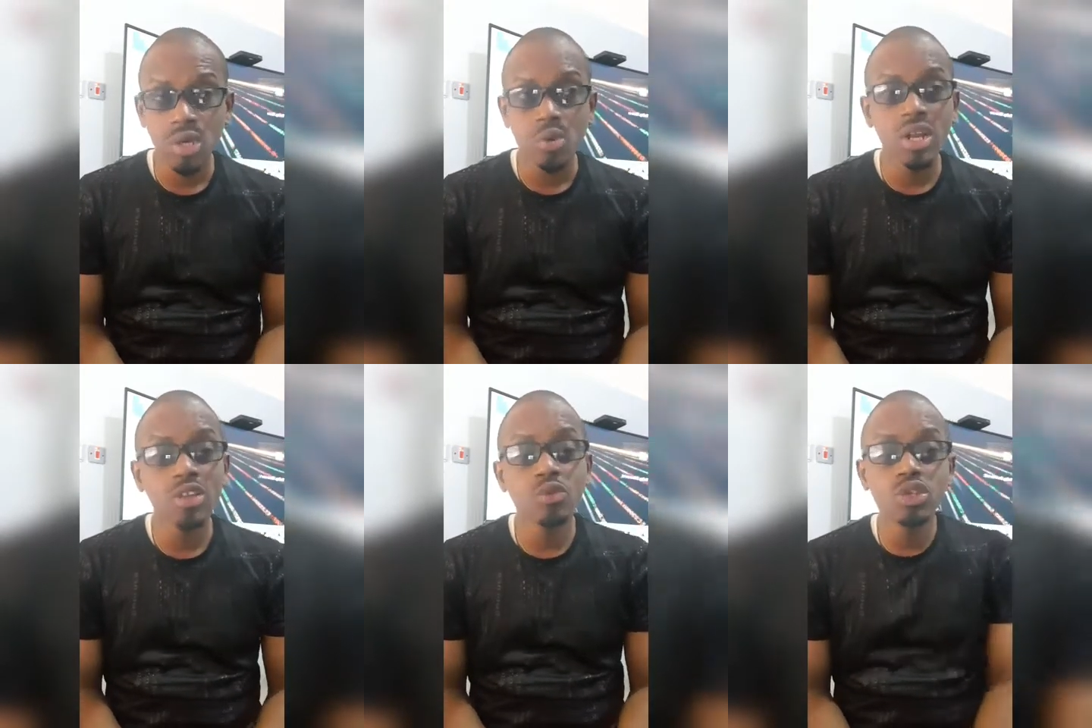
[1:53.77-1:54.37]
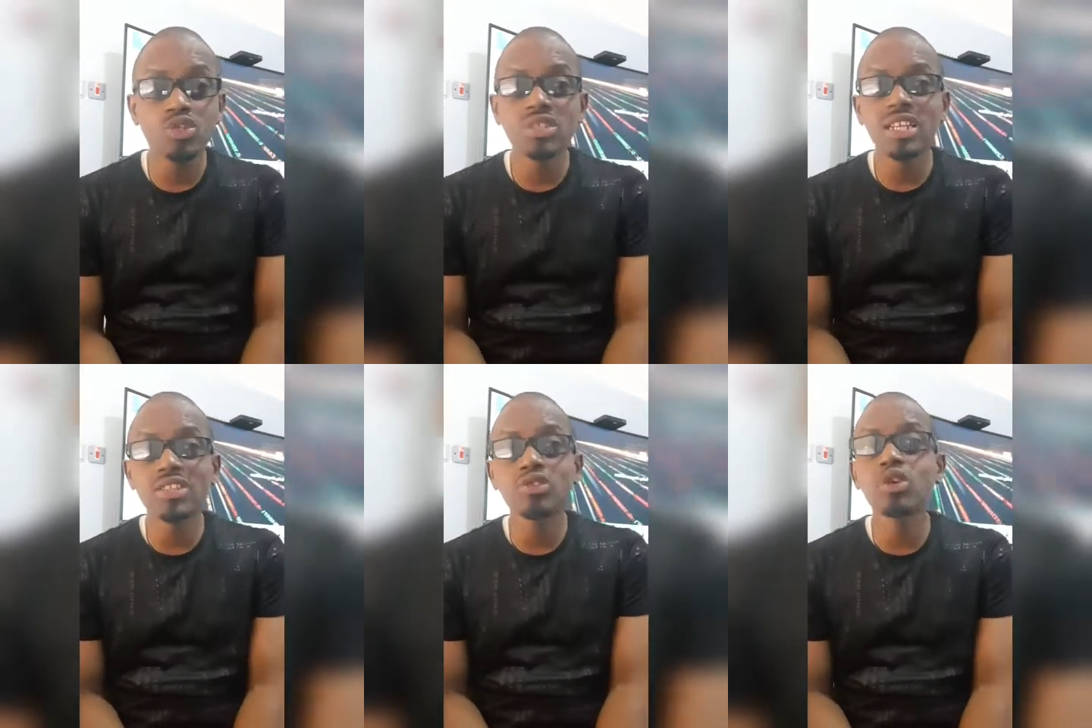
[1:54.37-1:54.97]
What are the questions
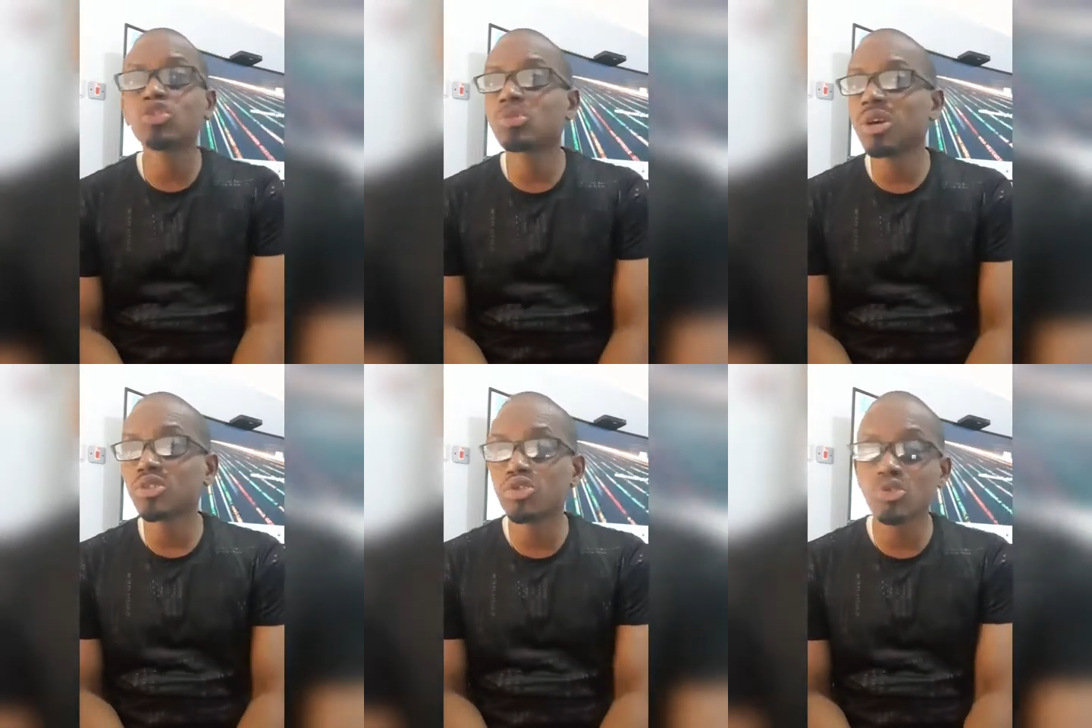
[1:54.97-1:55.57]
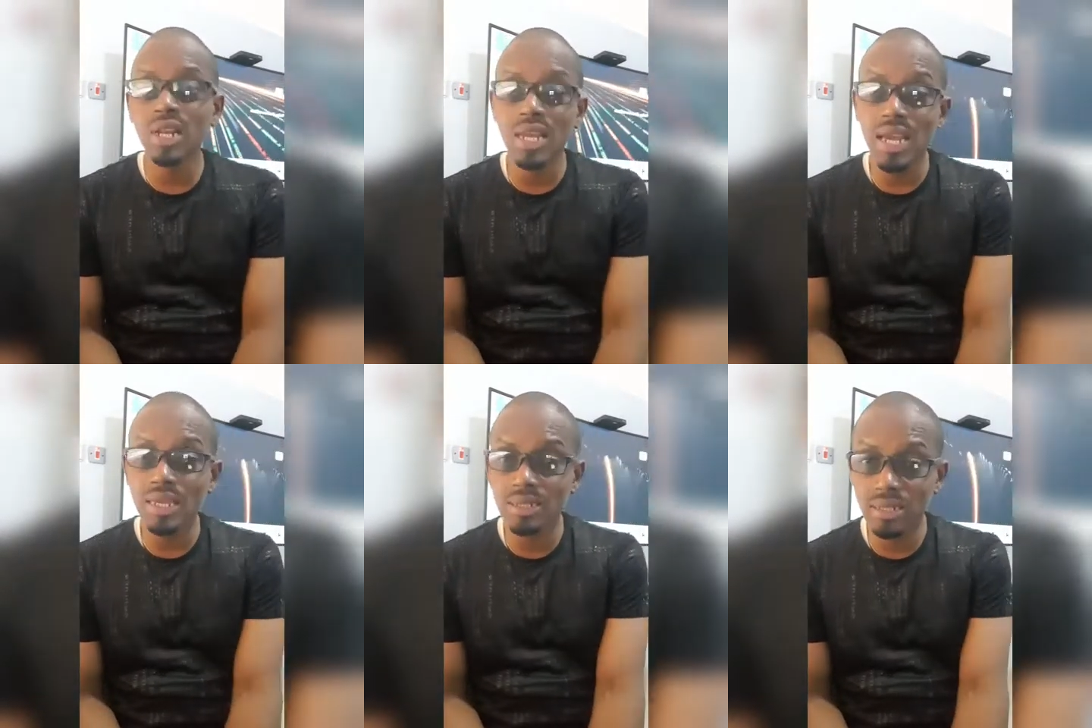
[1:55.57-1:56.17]
that your customers usually
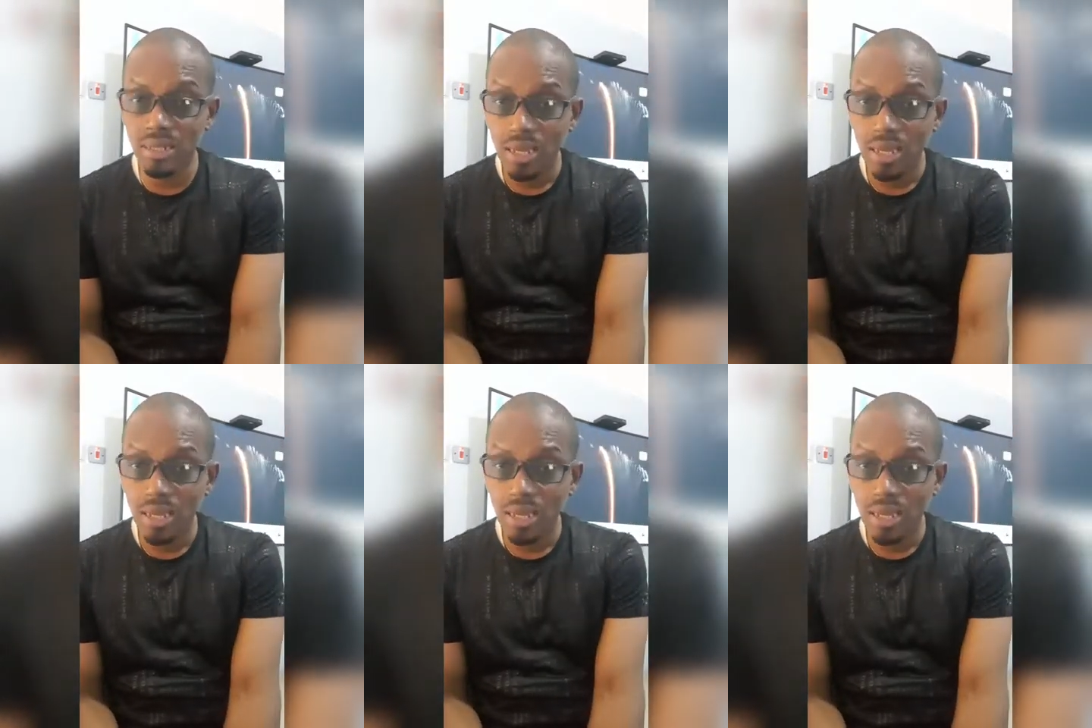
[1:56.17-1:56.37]
ask?